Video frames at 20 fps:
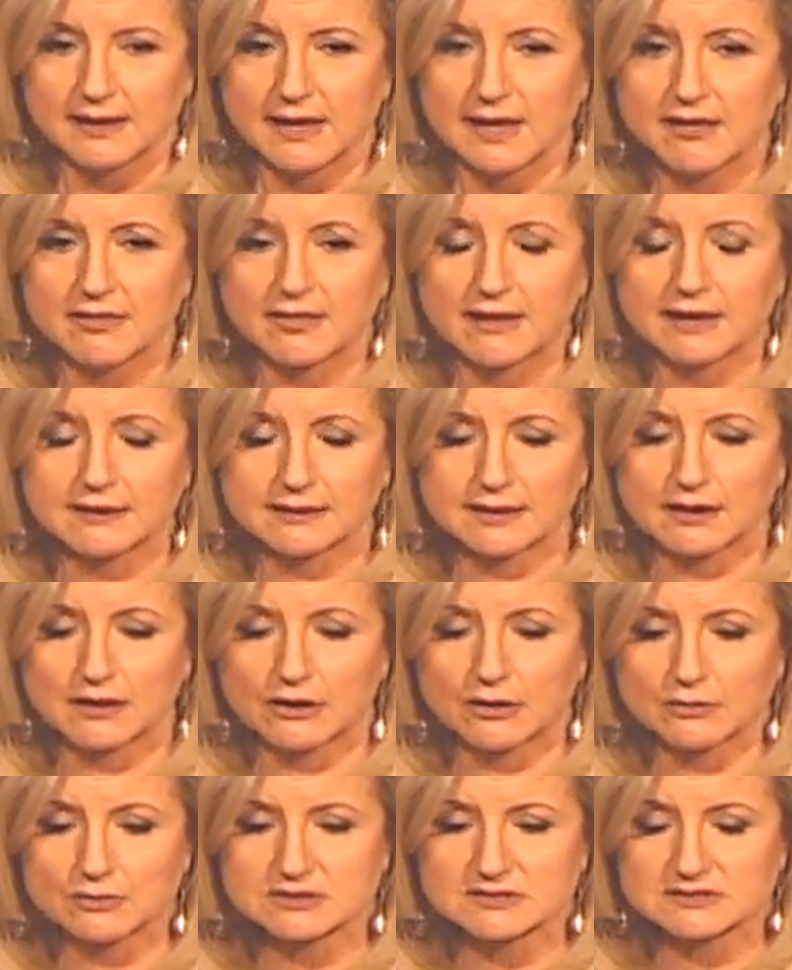And that
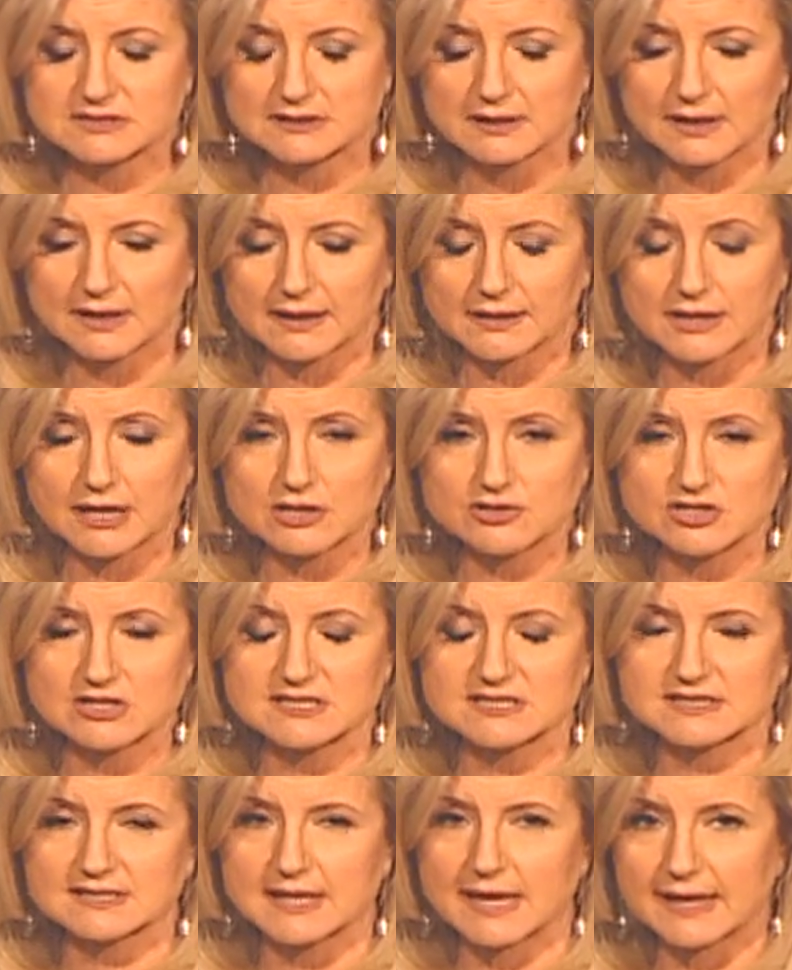includes not
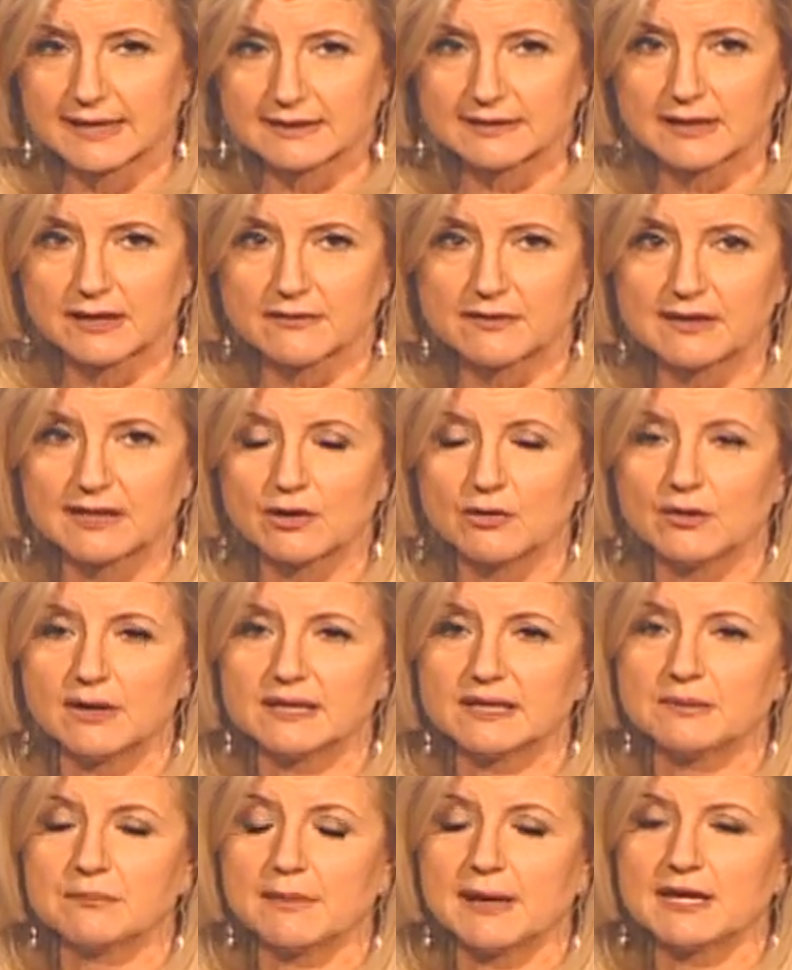just Aetna that I
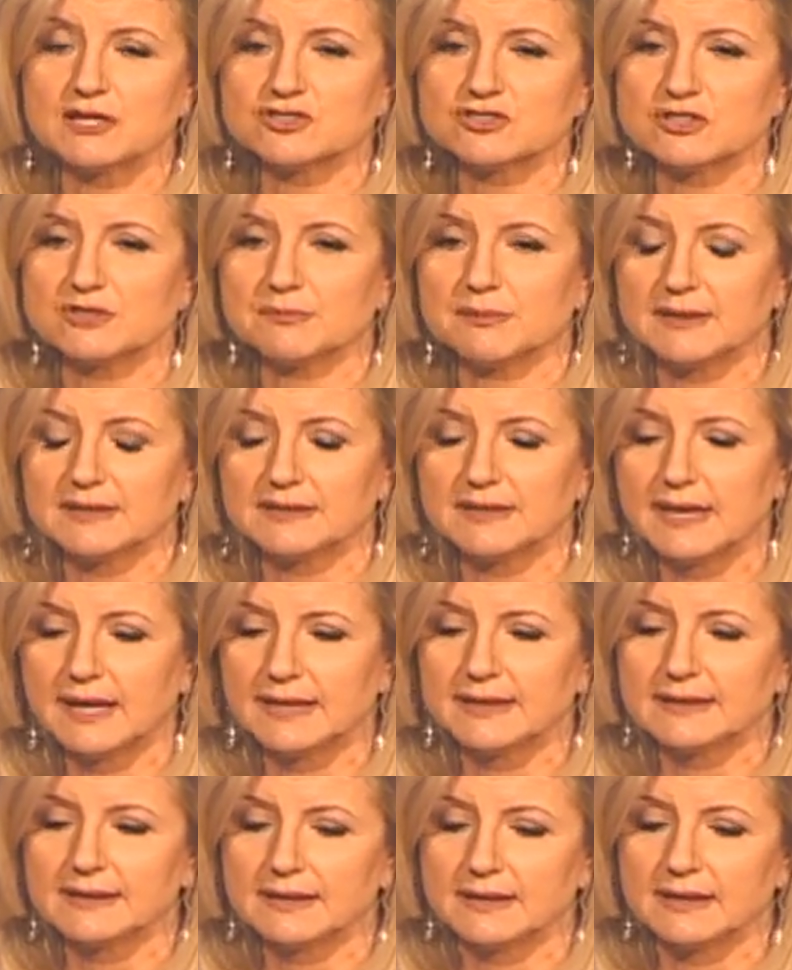already mentioned, but
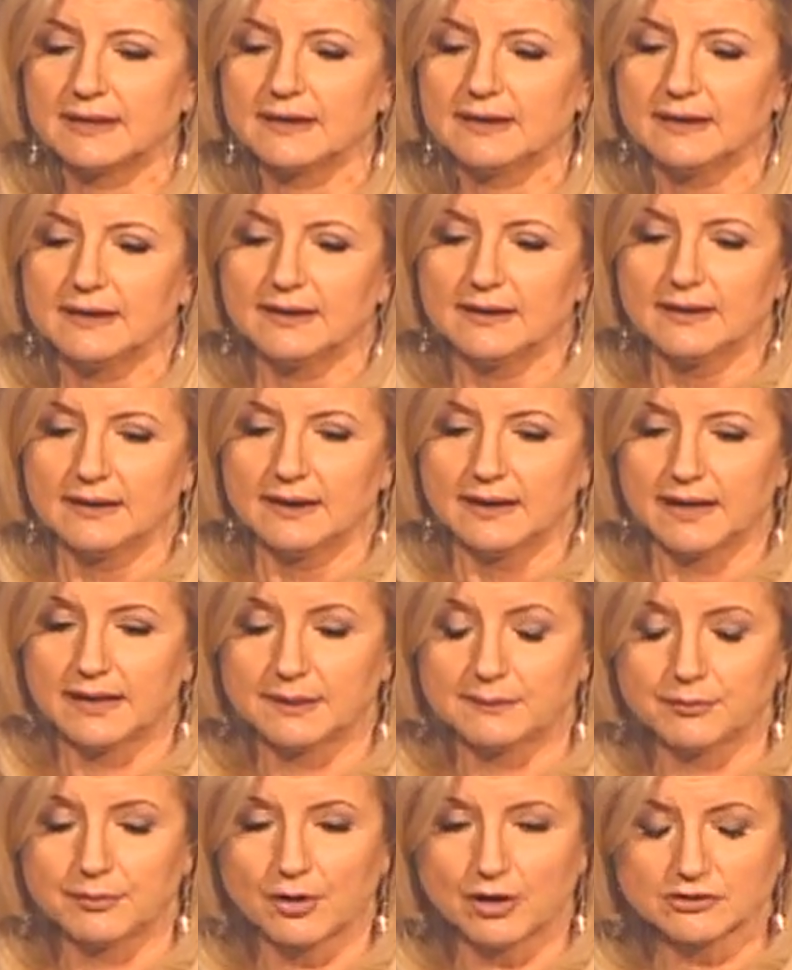Nike
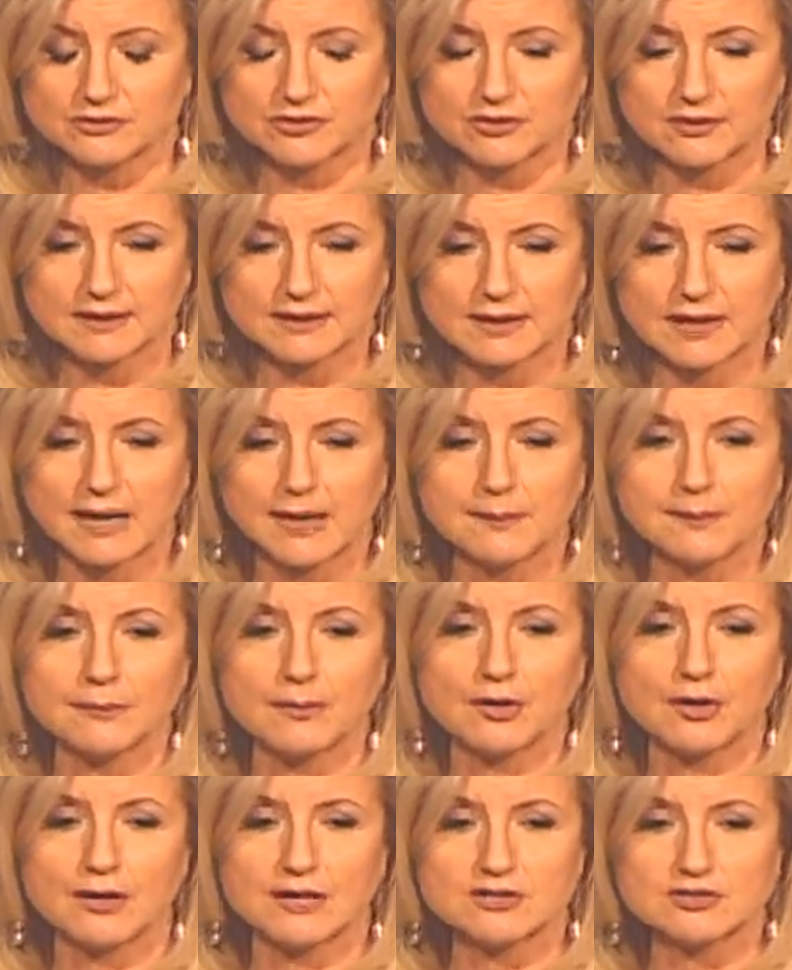and Procter &
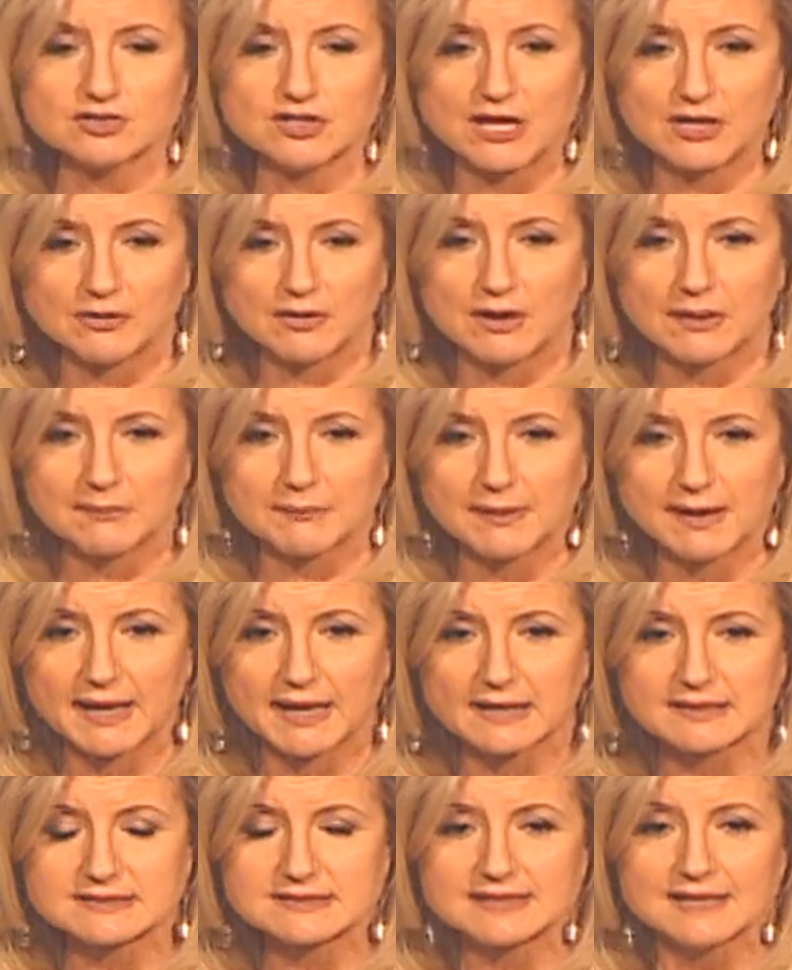Gamble and General
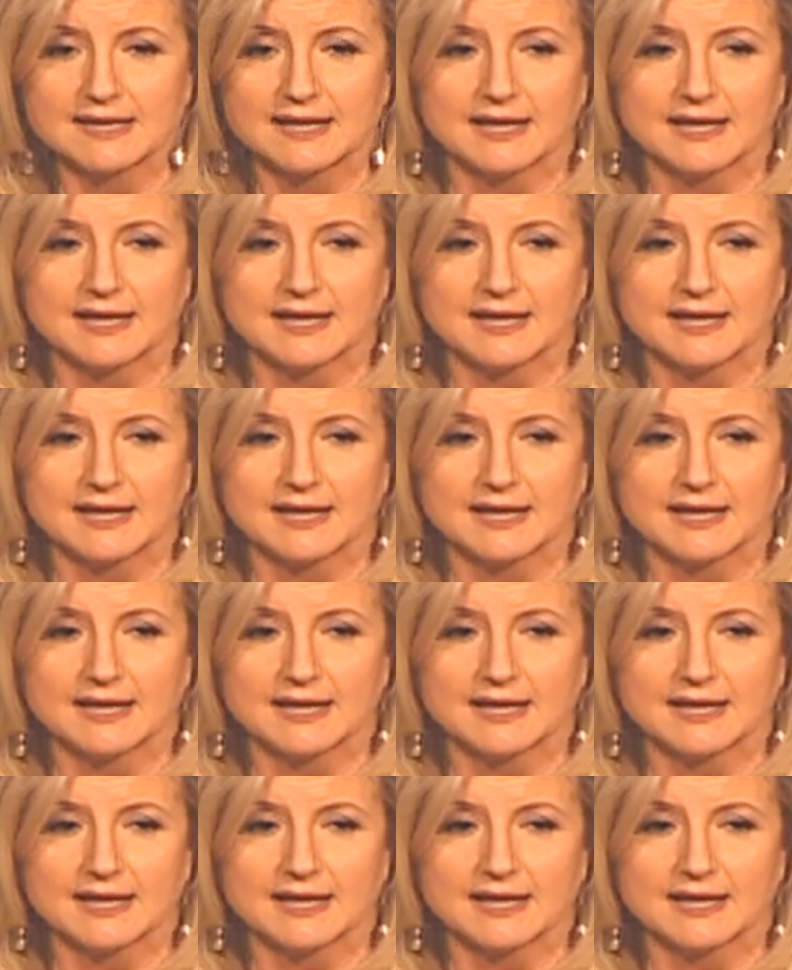Mills.